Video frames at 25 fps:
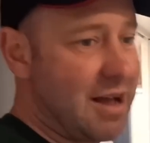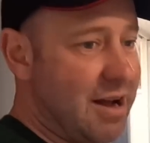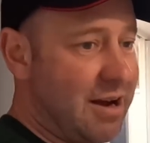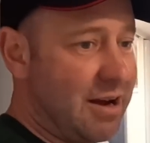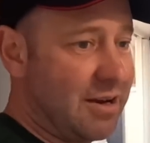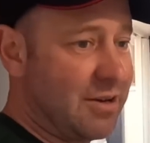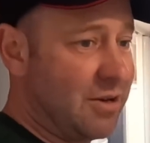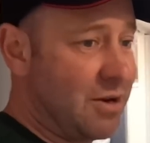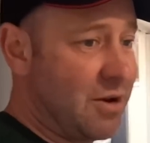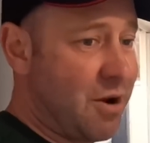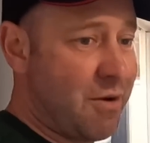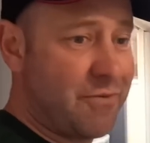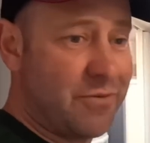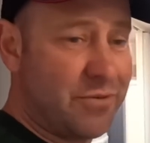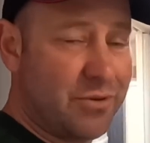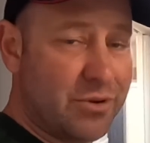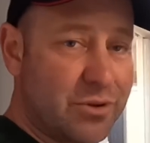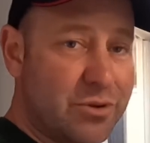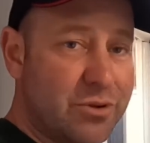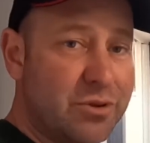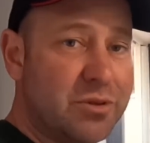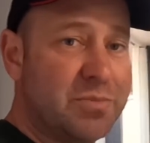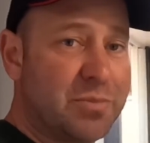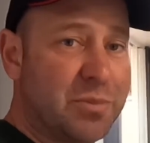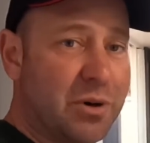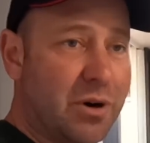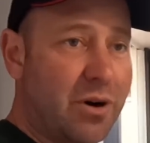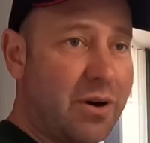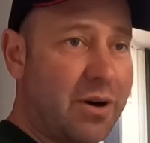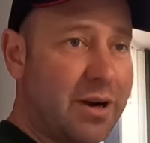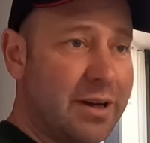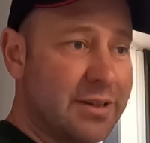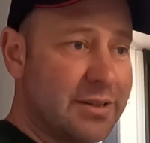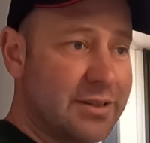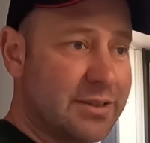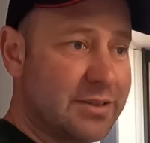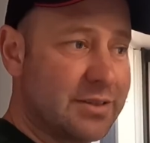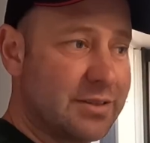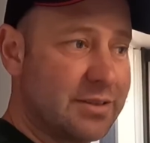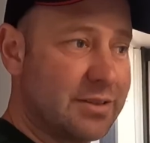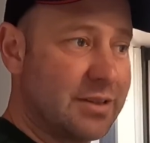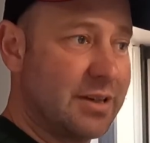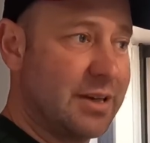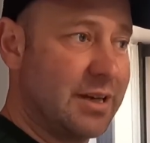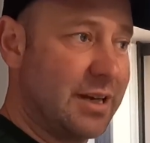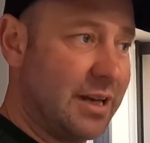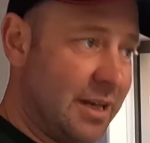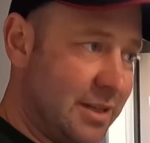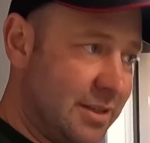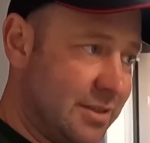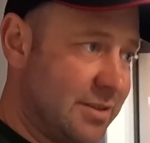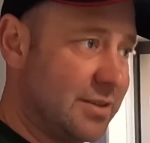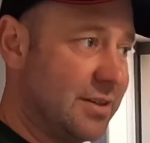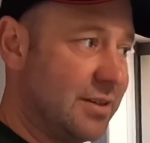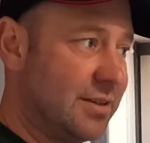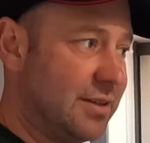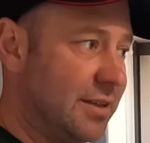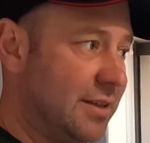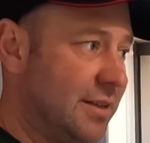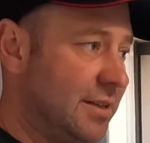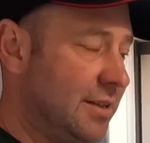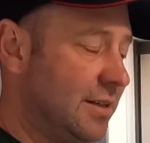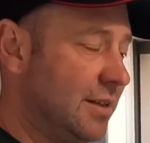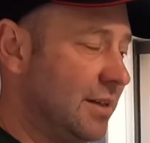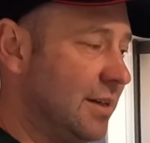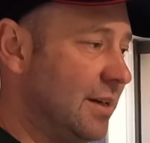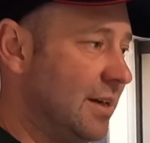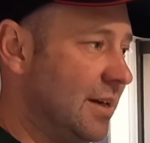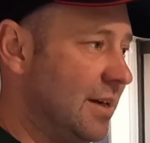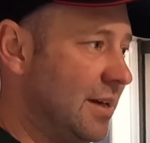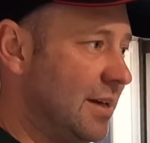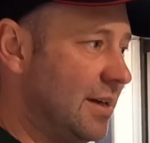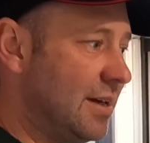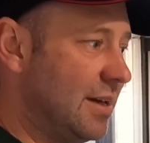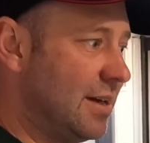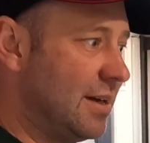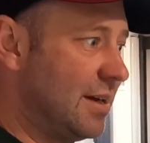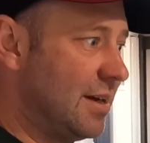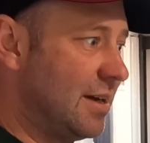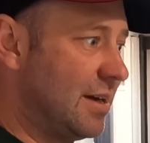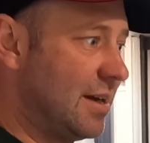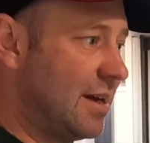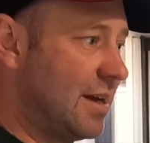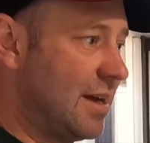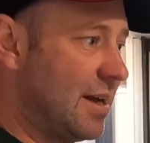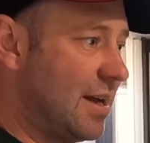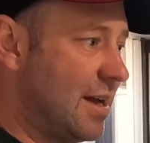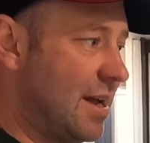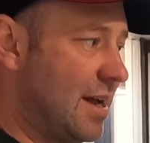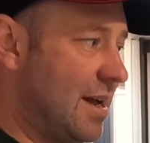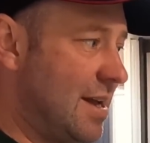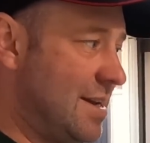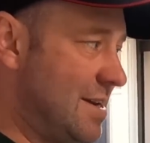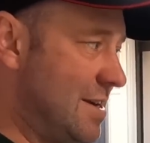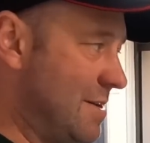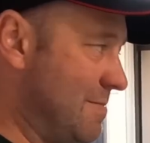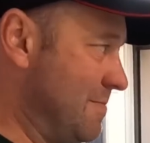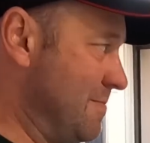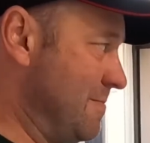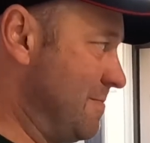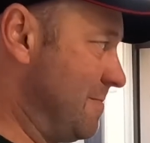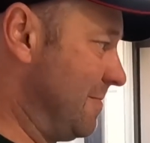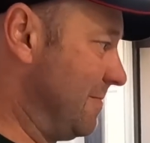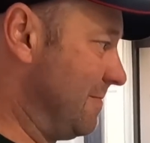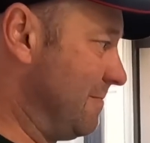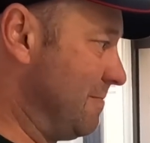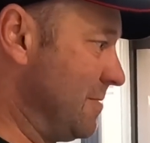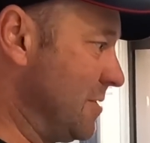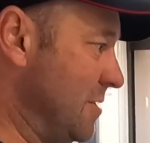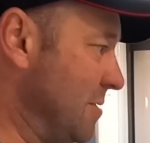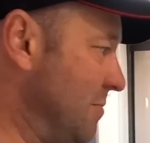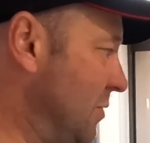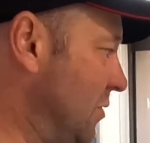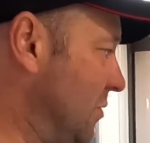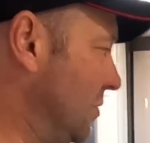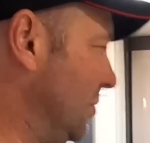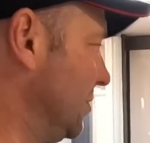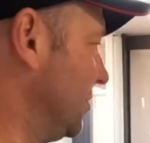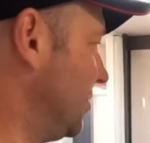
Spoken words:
I got it for a good price instantly, and the more